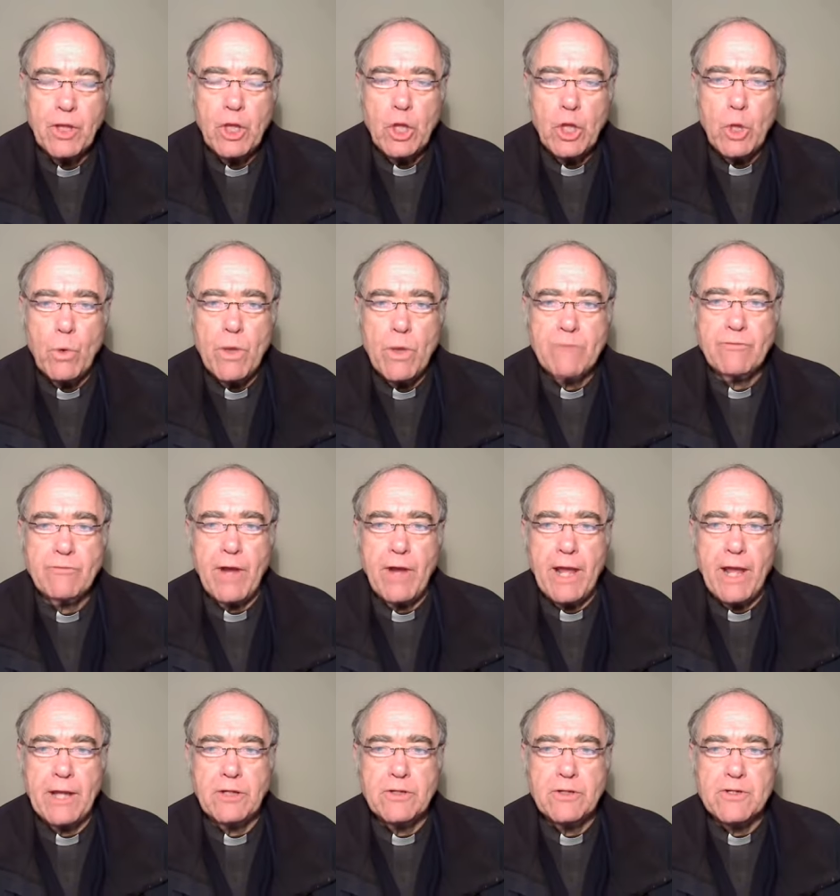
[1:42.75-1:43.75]
Whoever
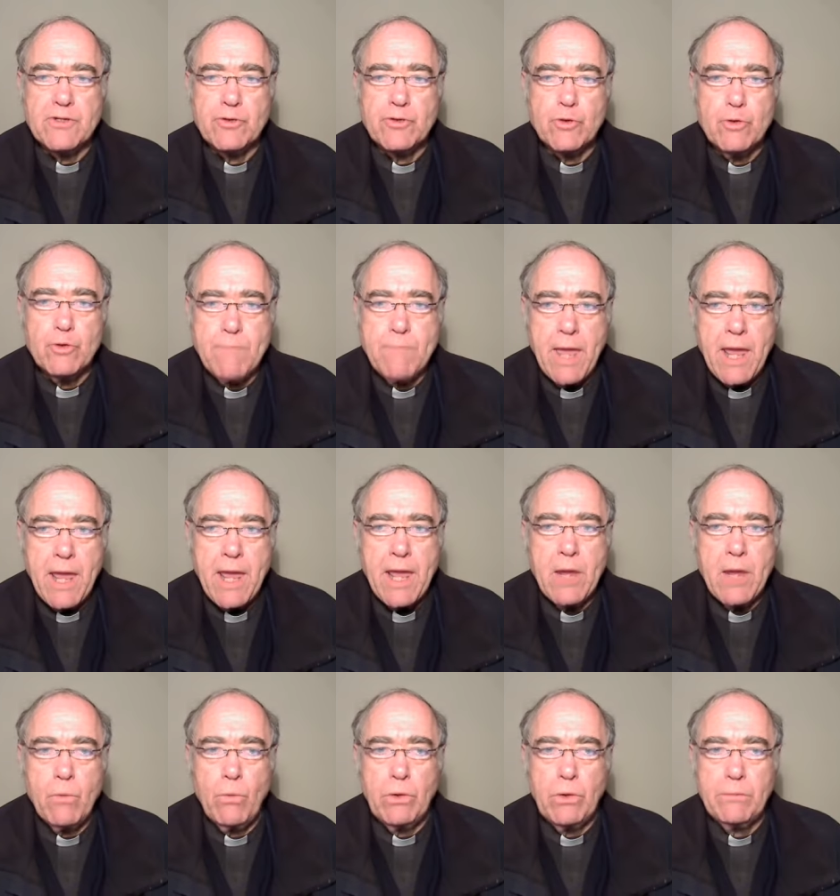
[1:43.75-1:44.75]
enters through me
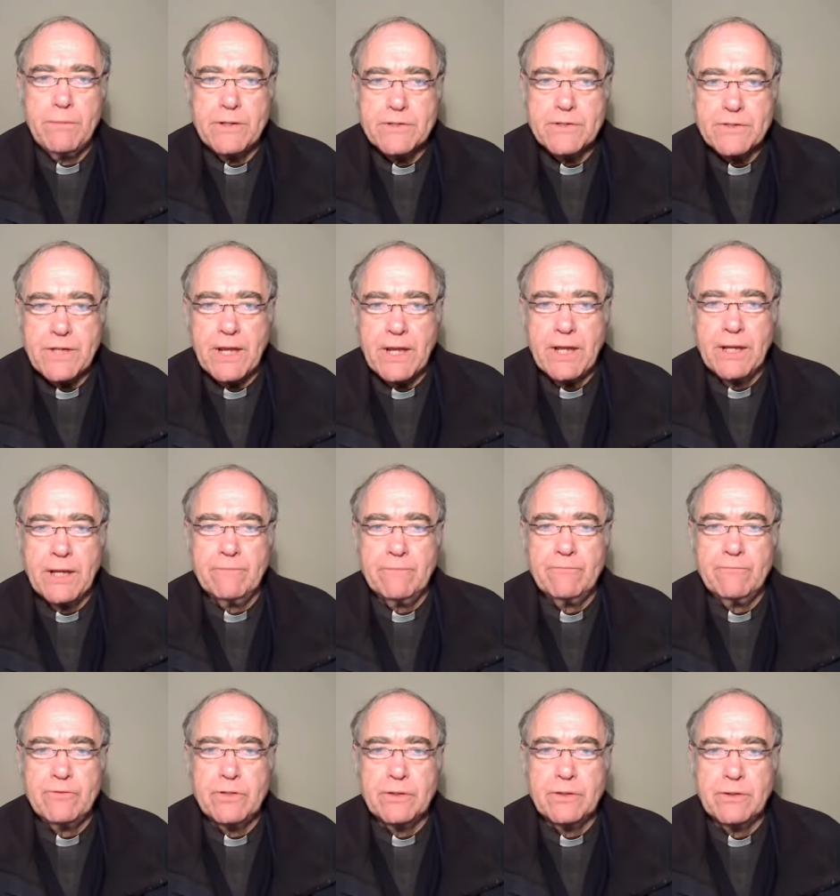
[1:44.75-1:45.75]
will be
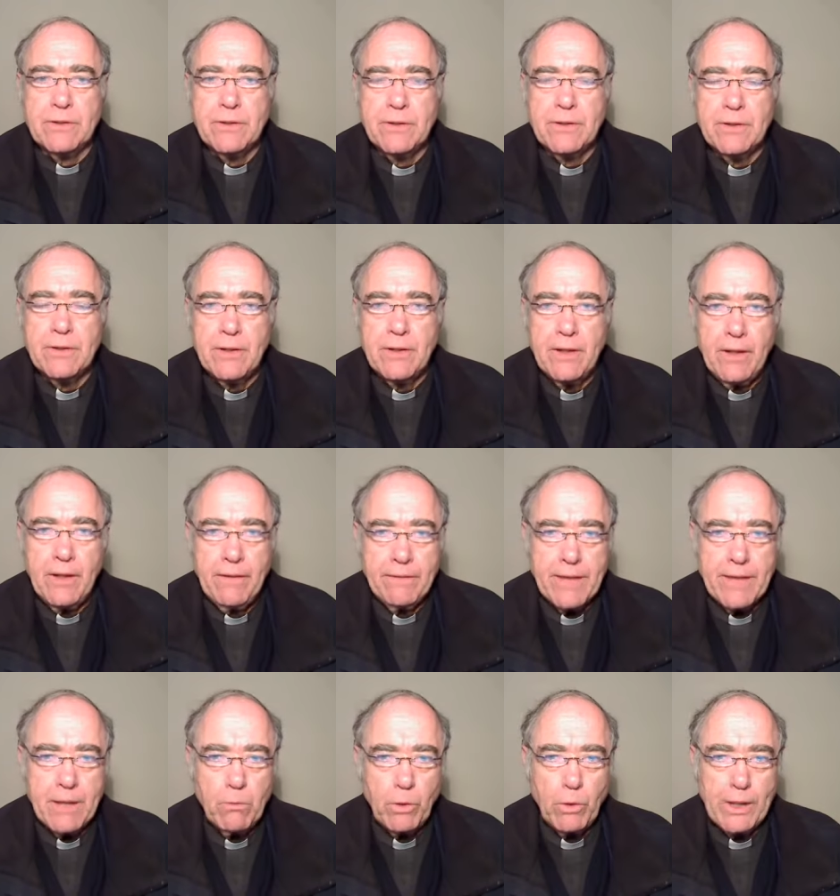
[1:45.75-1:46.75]
saved.
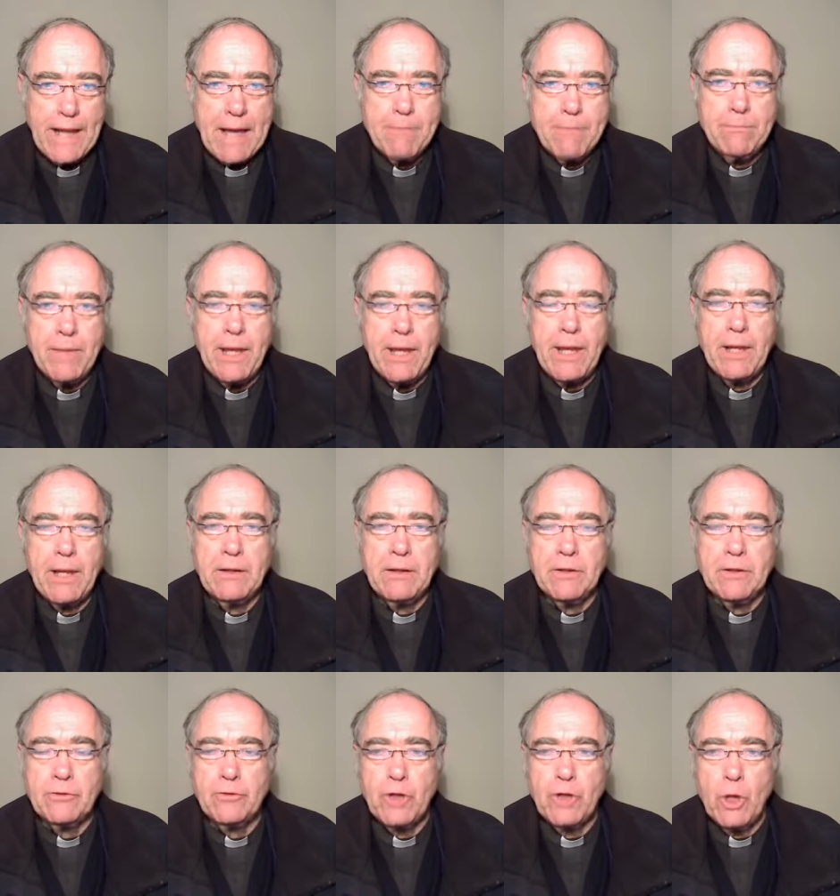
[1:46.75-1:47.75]
They will come in
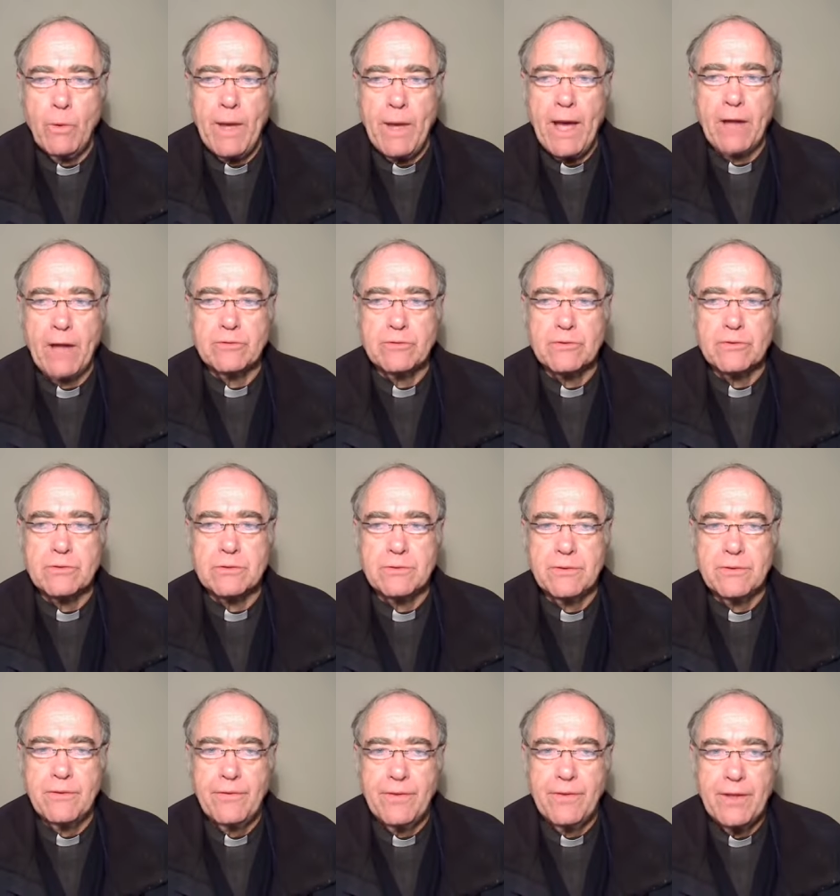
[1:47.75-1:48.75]
and go out
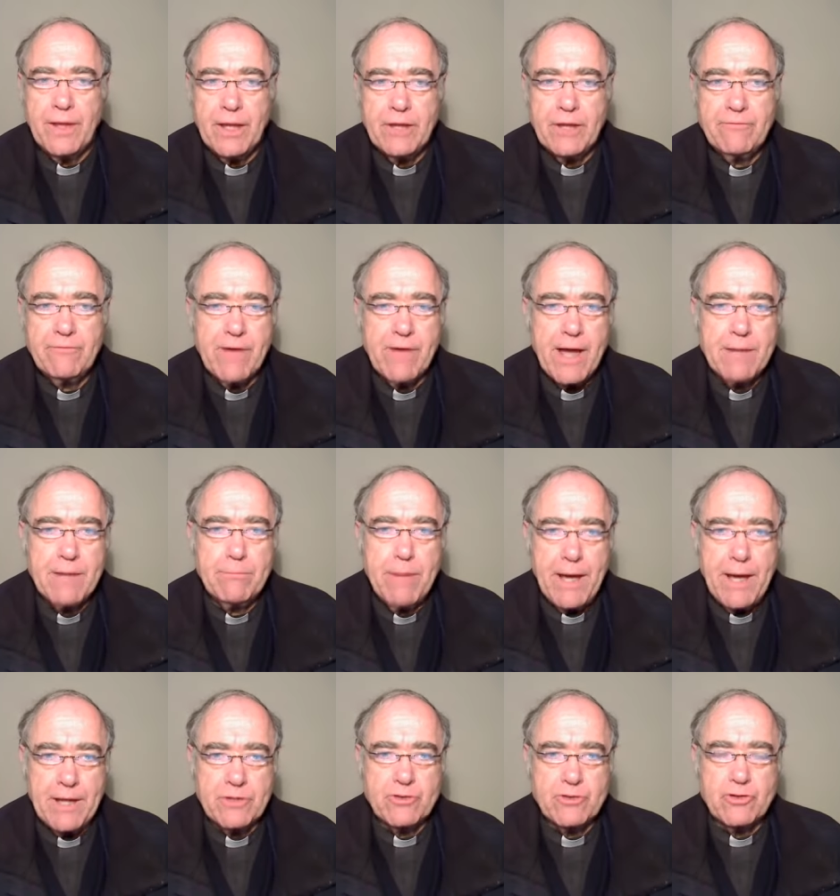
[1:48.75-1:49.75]
and find
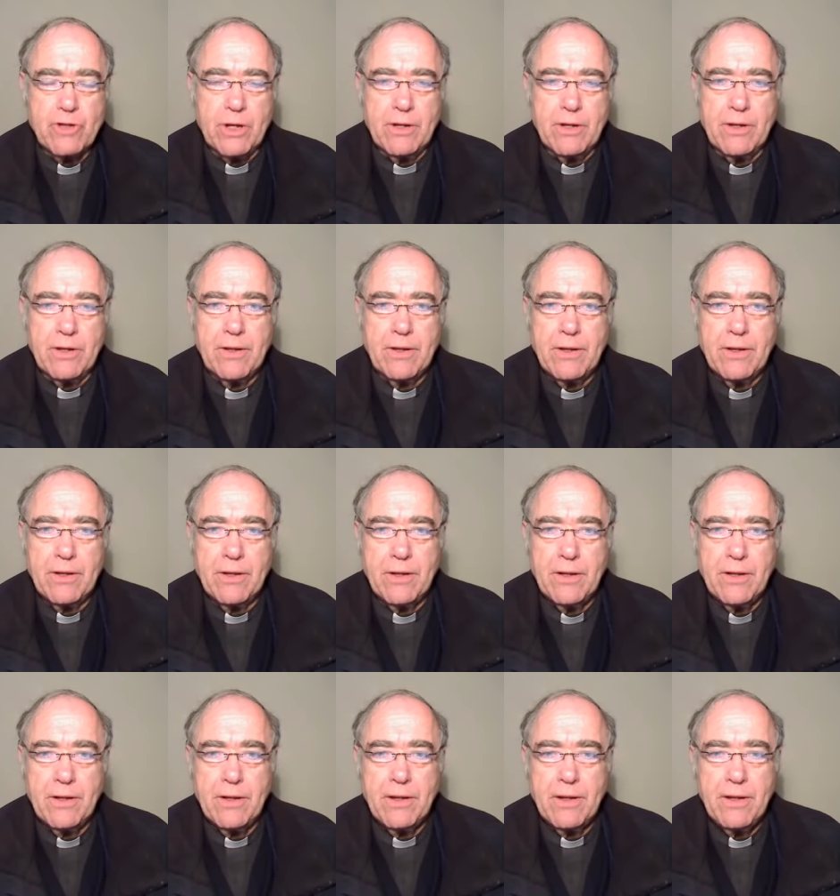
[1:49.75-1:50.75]
pasture.
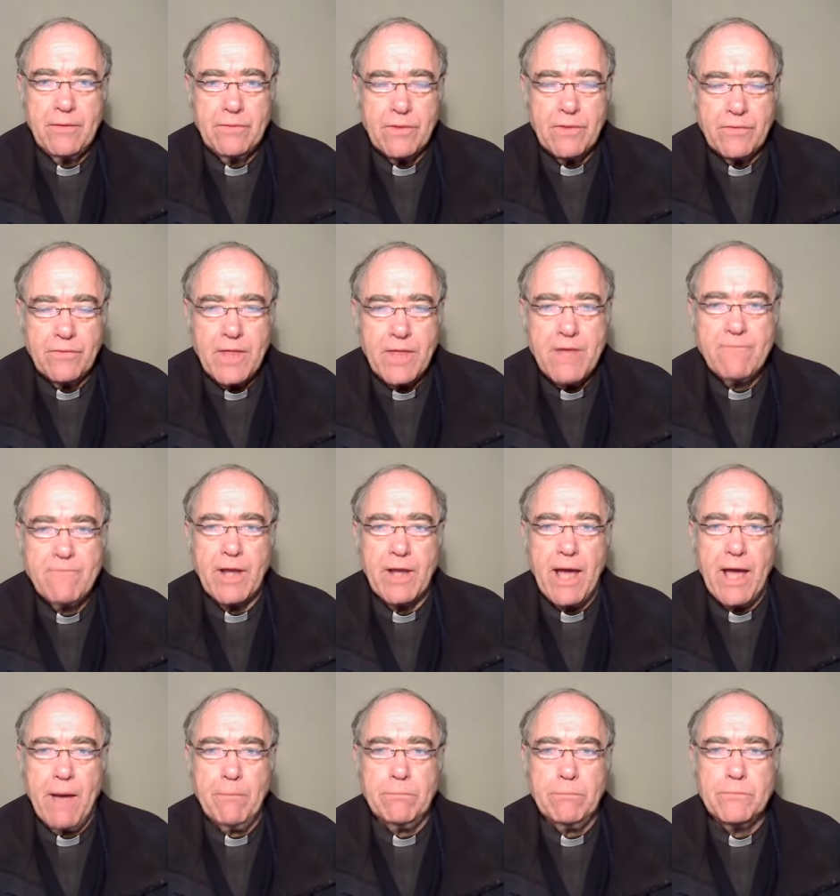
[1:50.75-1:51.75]
The thief
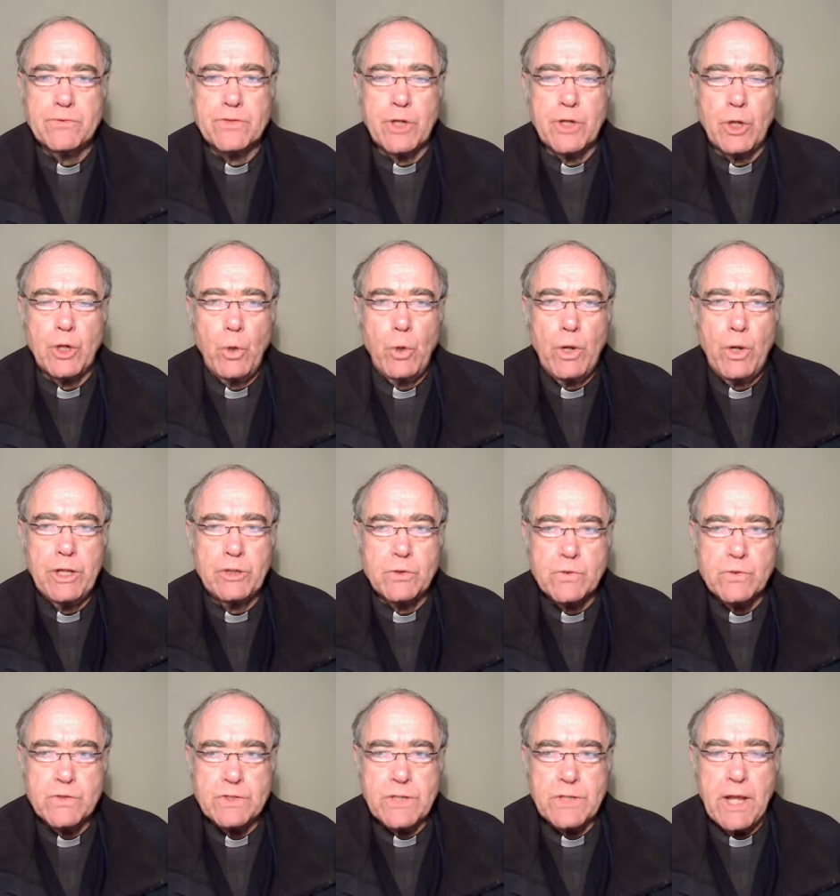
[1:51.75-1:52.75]
comes only to
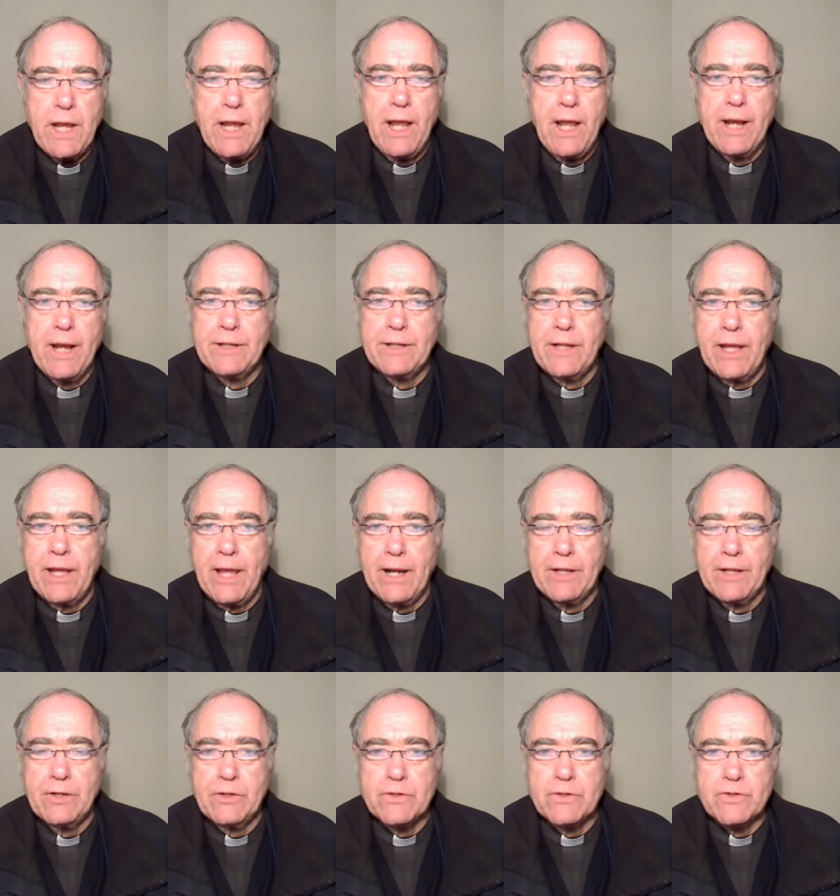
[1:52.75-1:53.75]
steal and kill
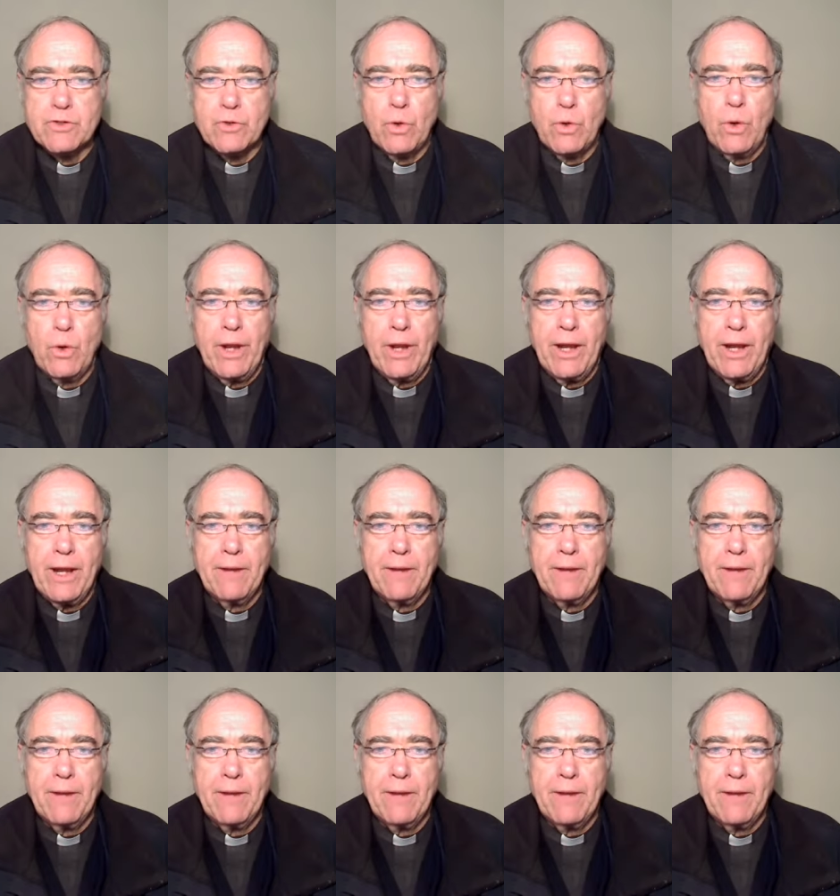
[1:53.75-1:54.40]
and destroy.